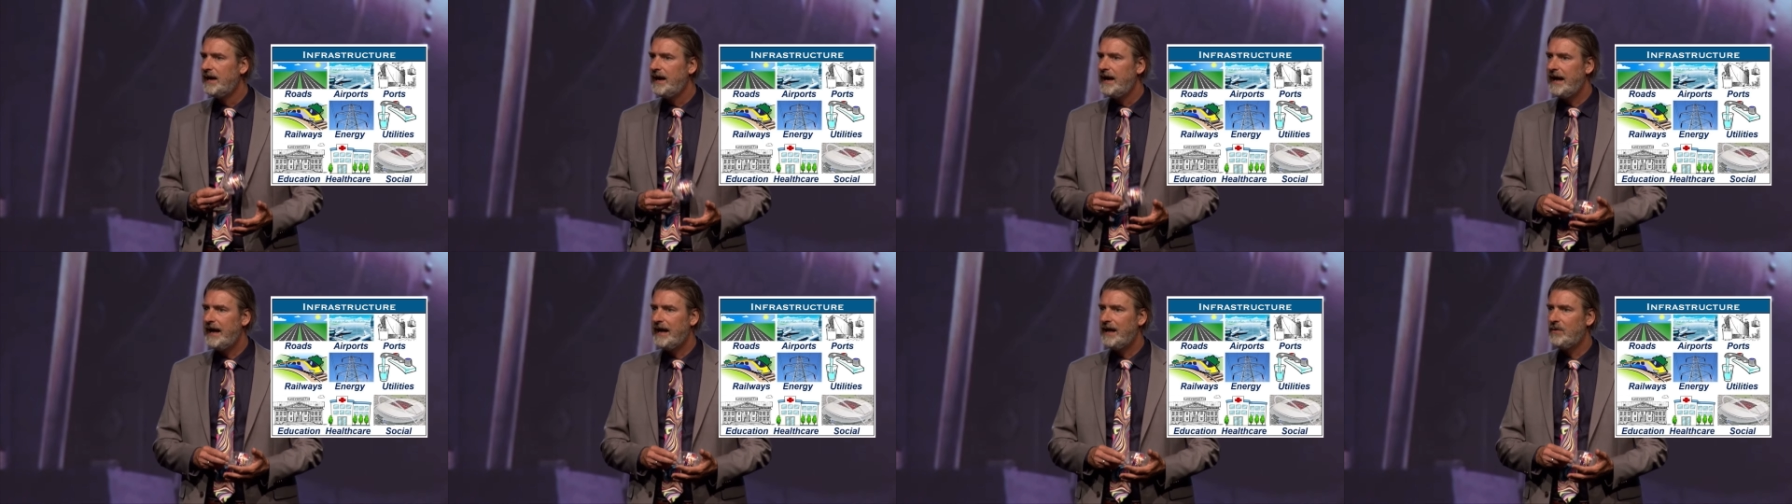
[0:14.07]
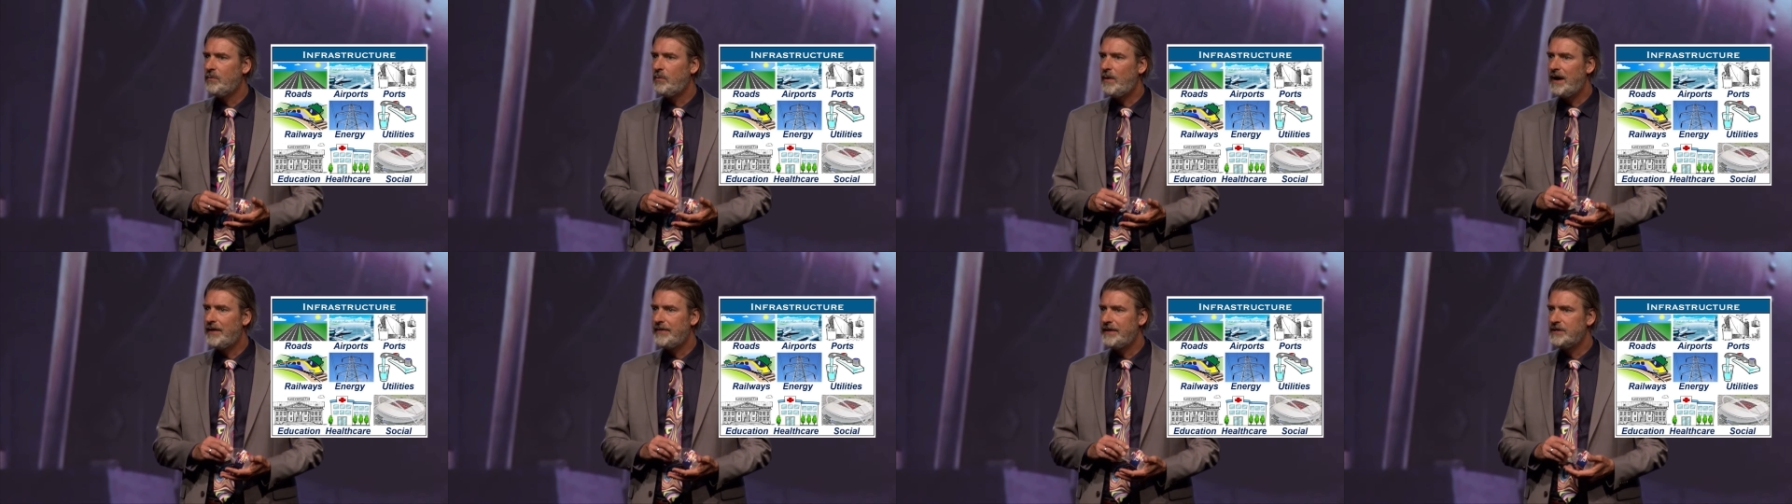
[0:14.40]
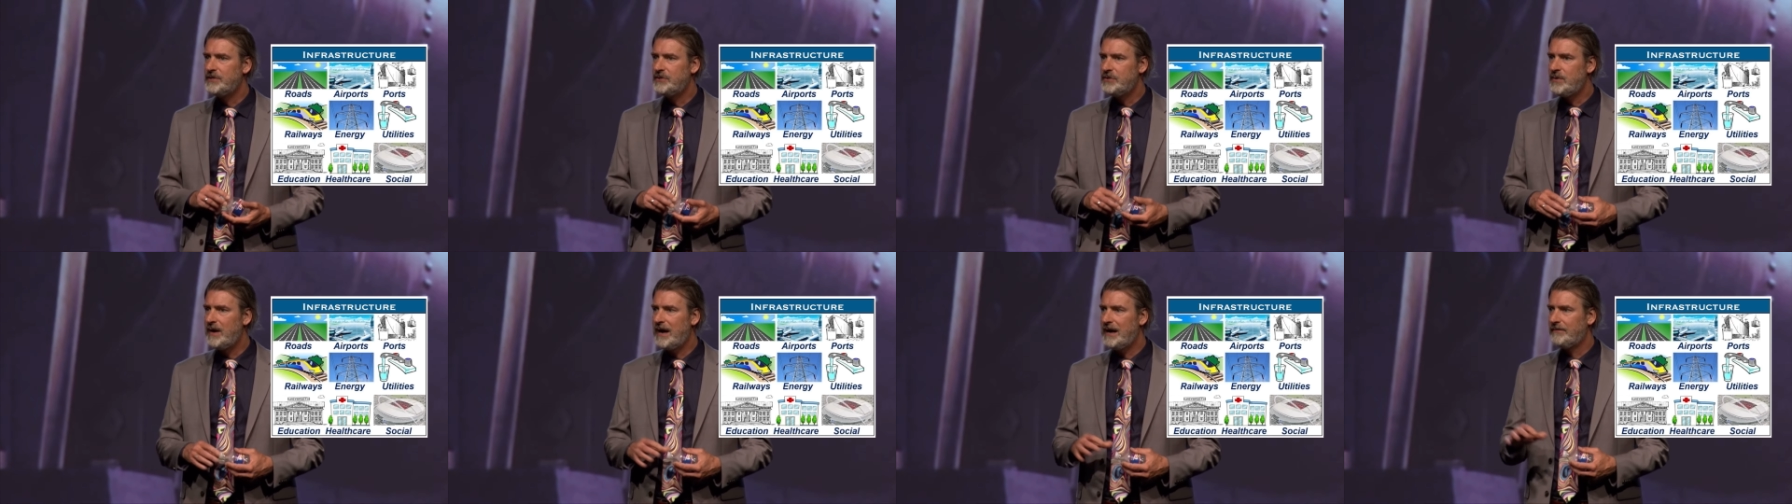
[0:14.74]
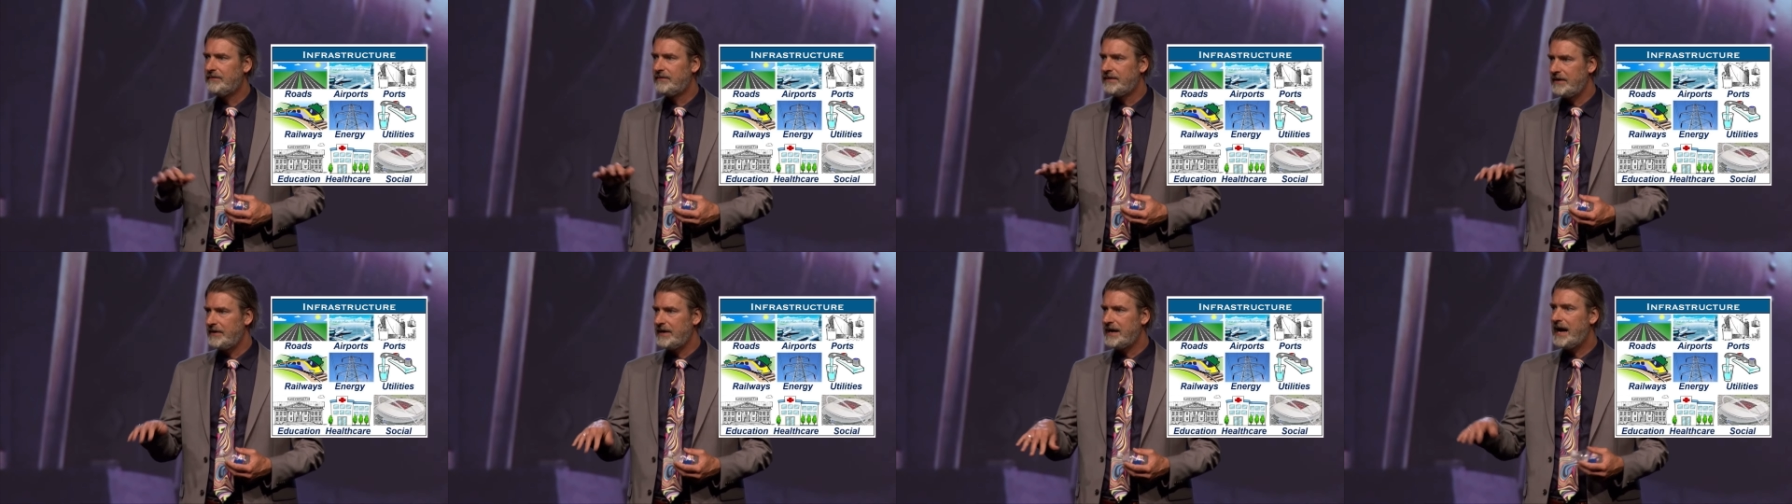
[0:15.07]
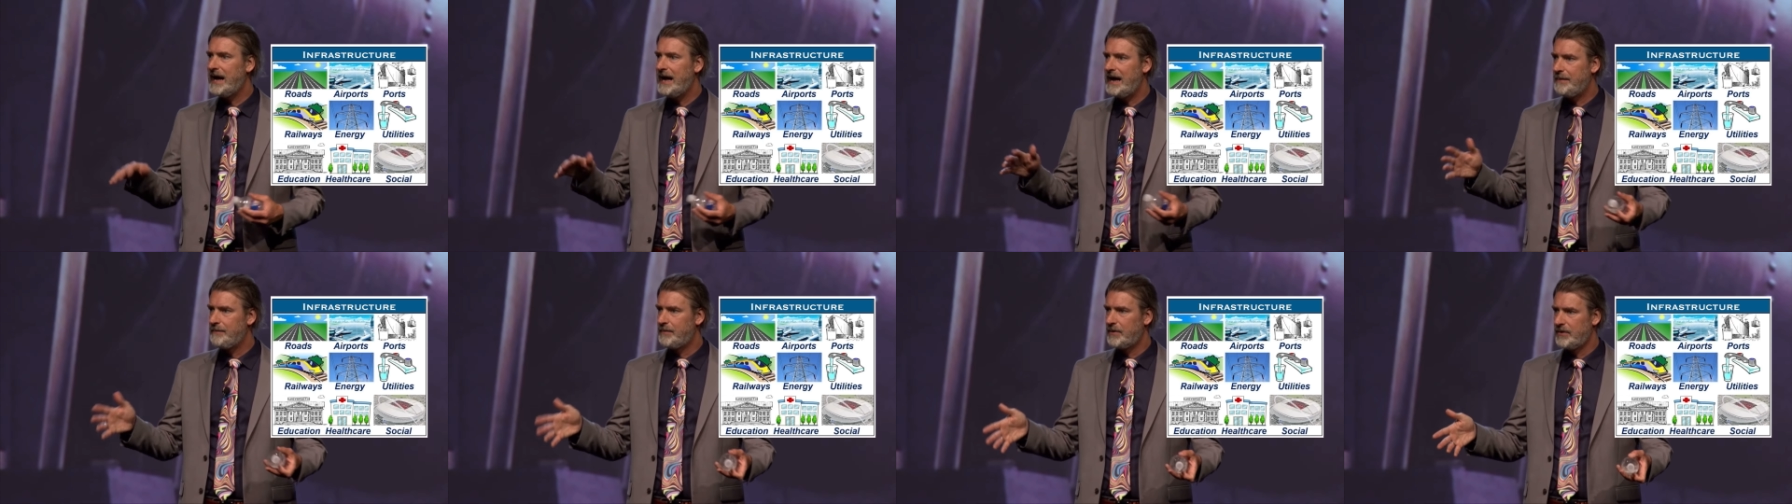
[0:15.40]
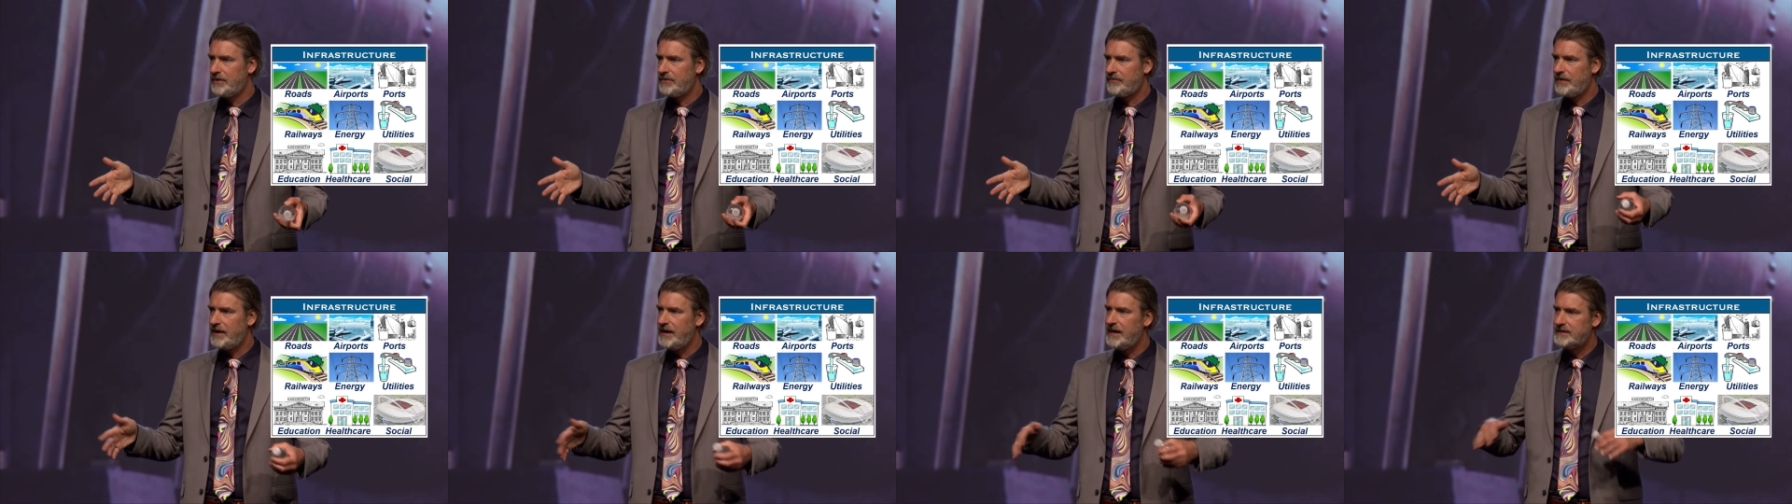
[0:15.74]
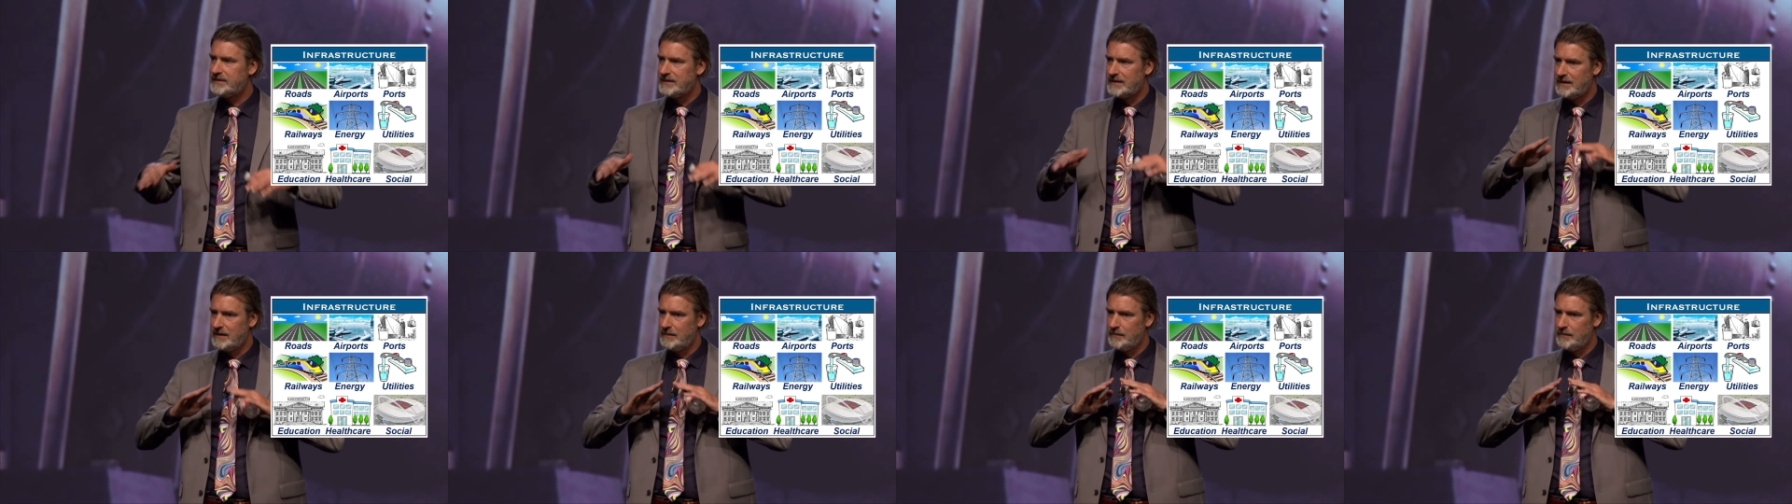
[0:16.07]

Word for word: And while they do have very high birth rates and a